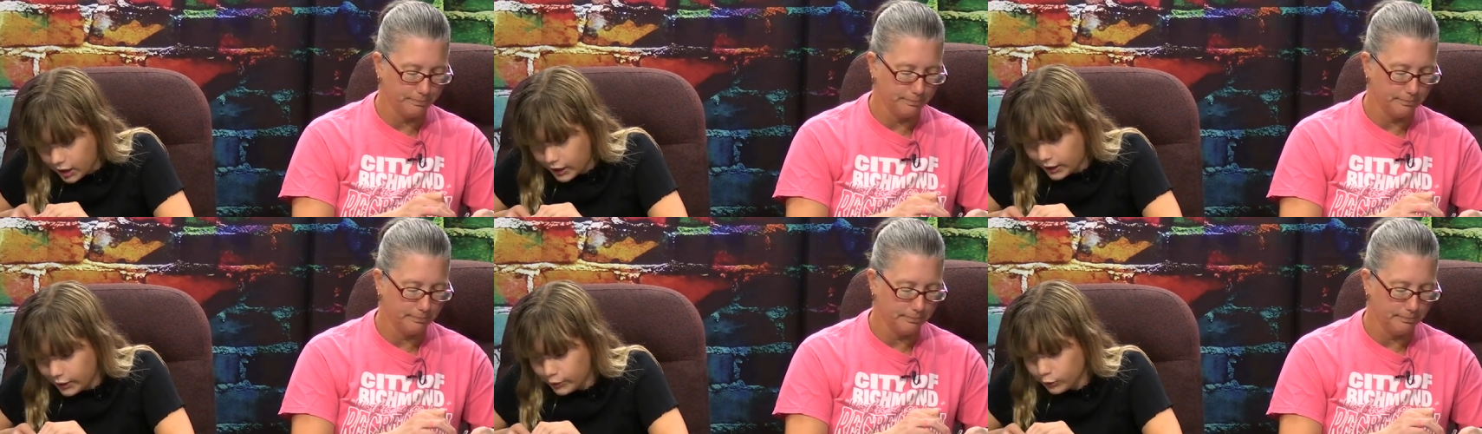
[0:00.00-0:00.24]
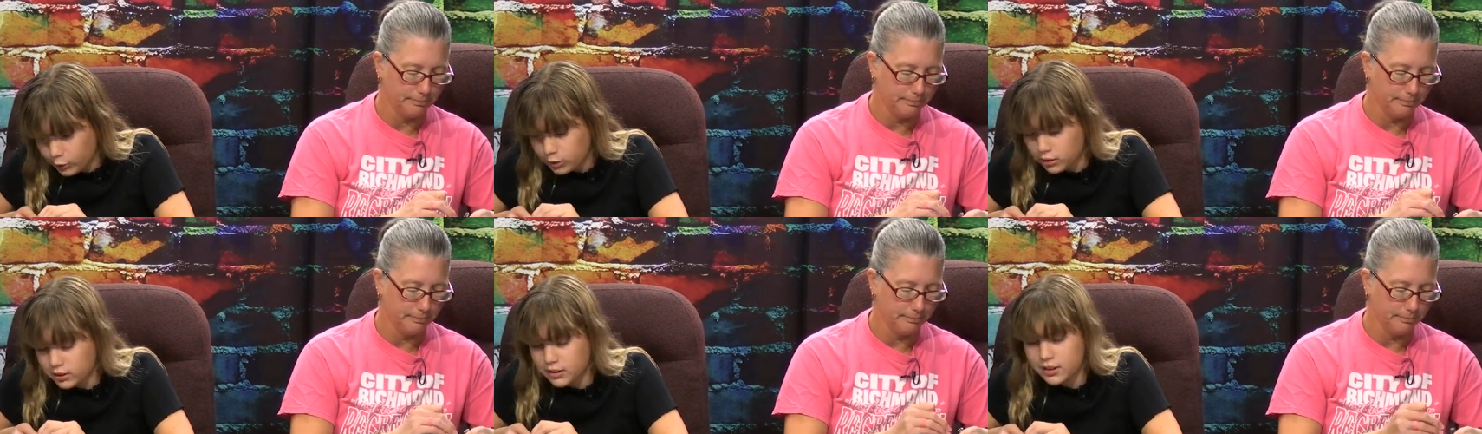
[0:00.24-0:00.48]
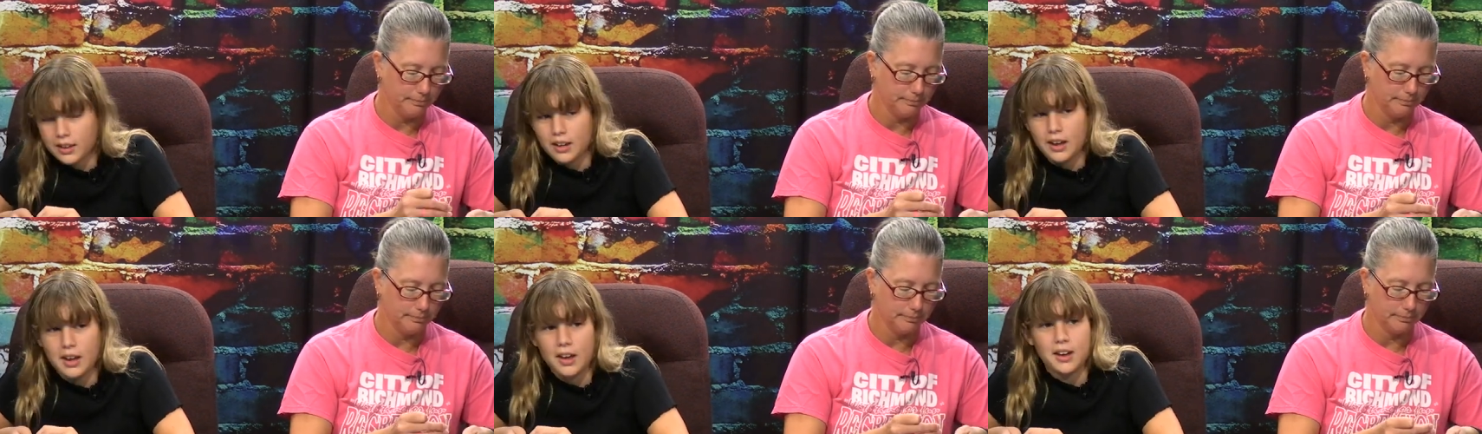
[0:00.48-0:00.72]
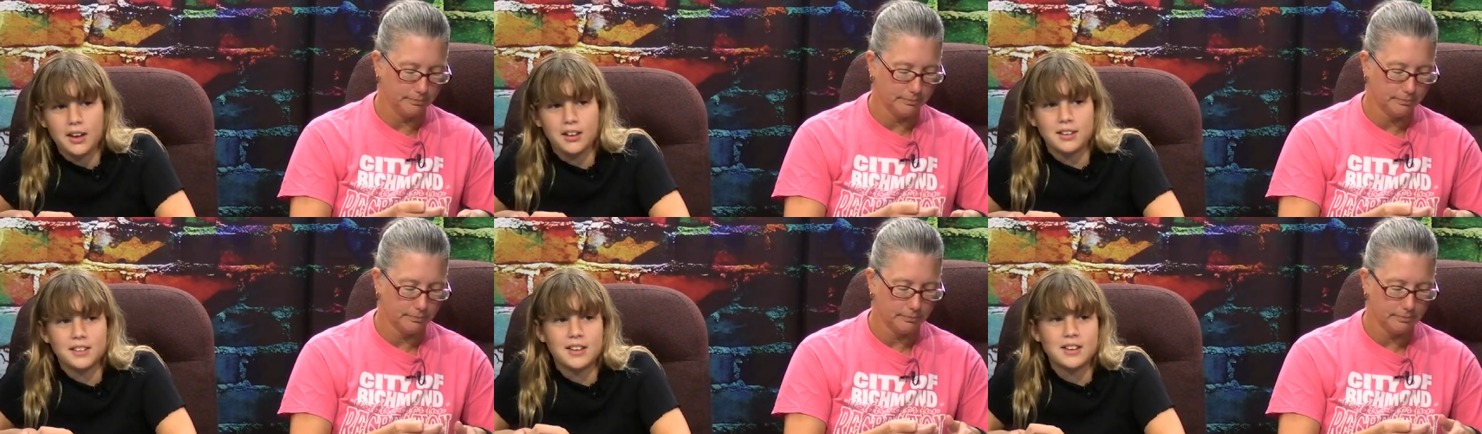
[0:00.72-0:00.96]

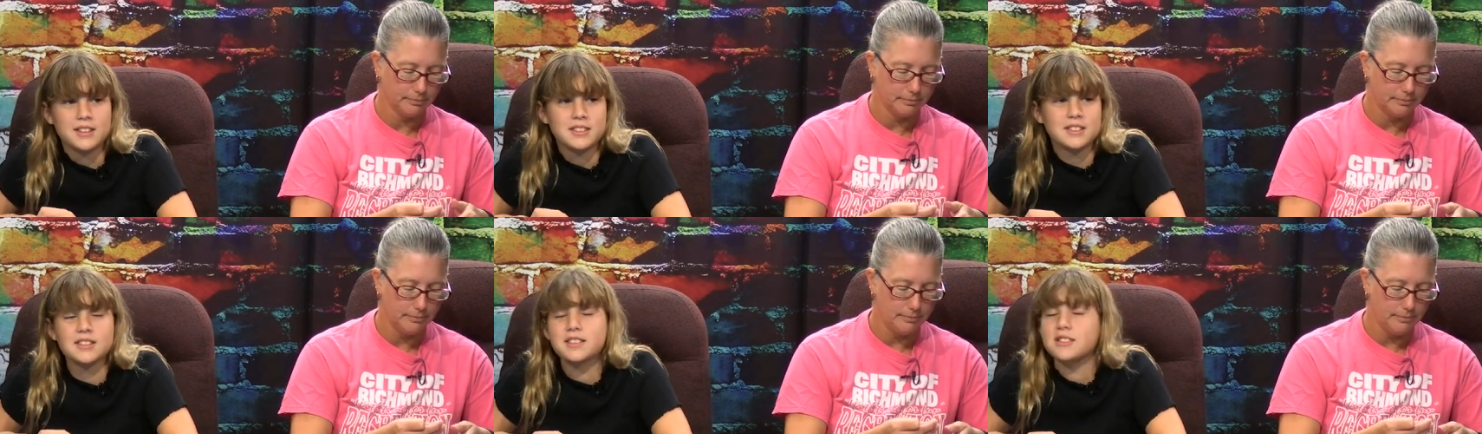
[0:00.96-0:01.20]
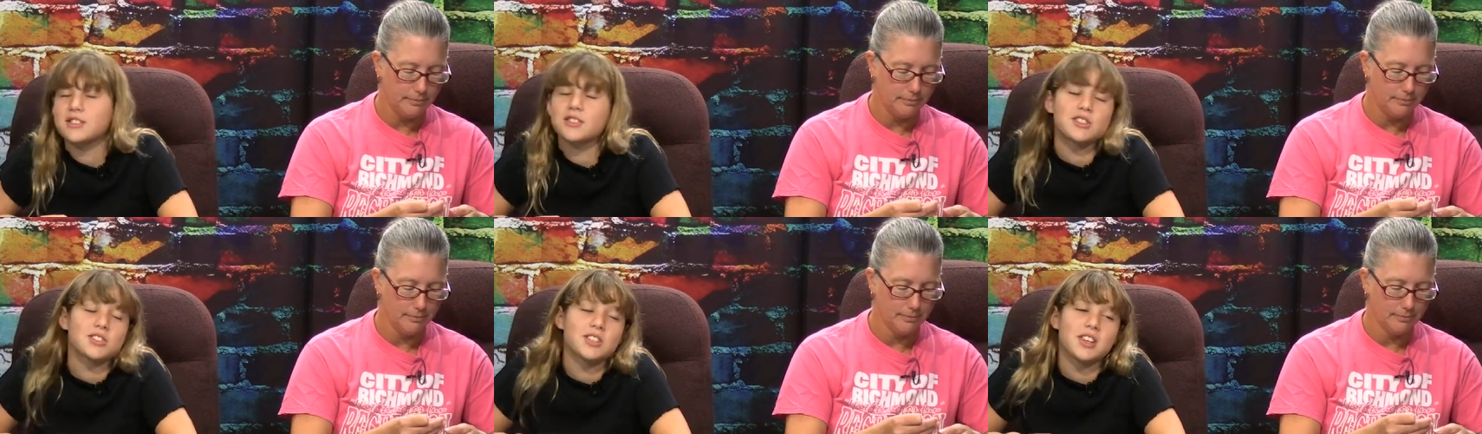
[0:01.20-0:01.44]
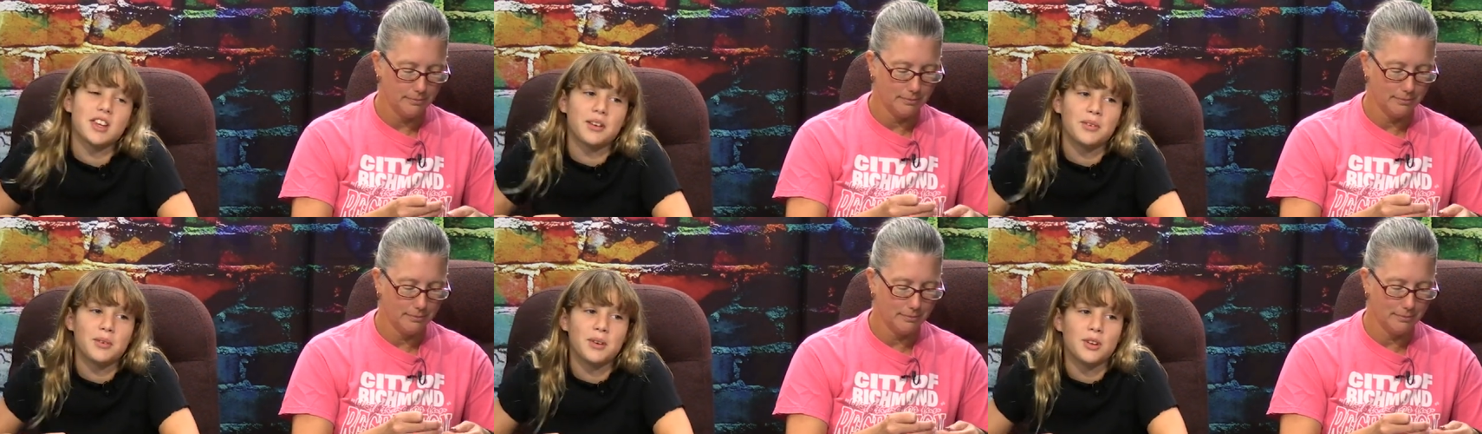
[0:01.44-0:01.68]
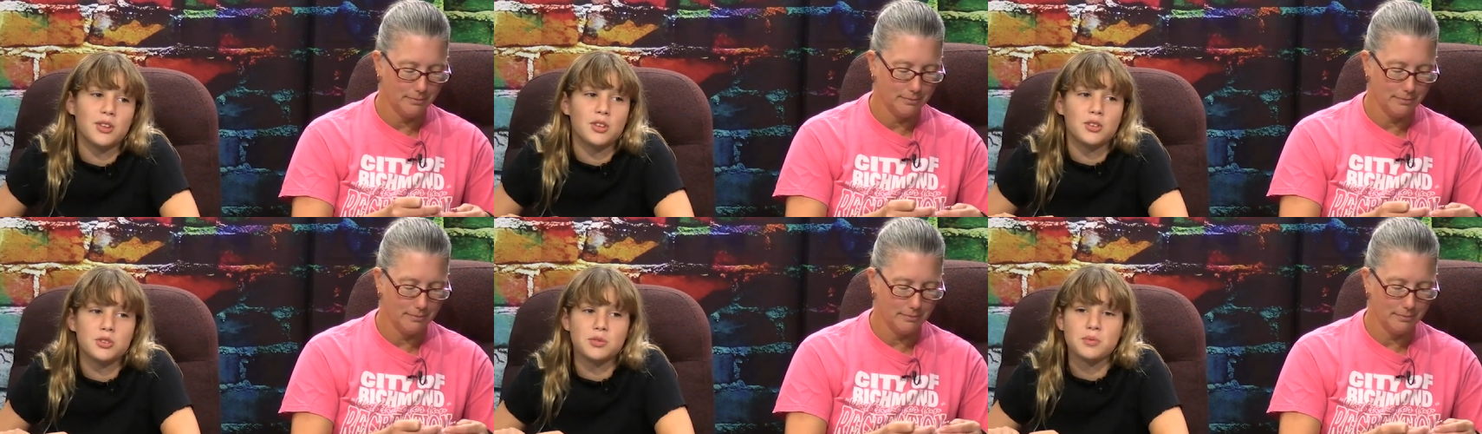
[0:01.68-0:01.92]
Speaker 1: Okay, this is just
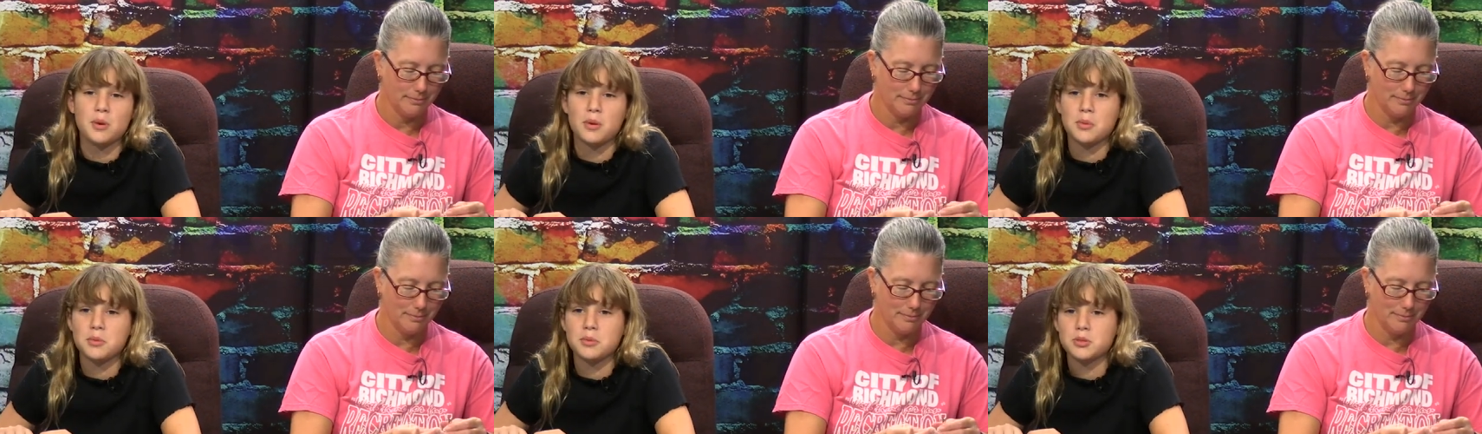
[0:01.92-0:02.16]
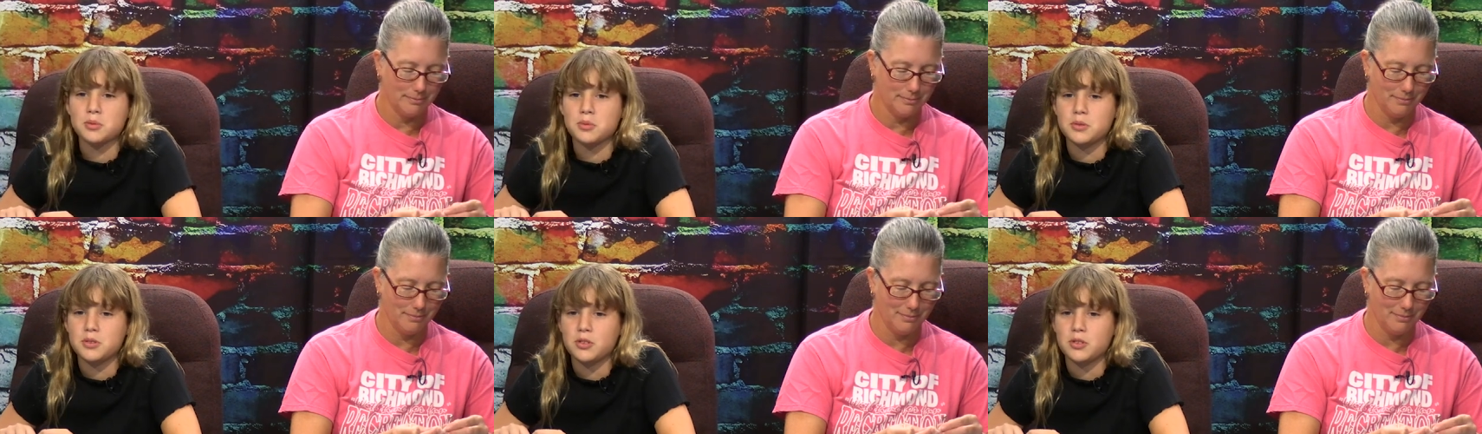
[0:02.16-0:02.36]
like one of those moments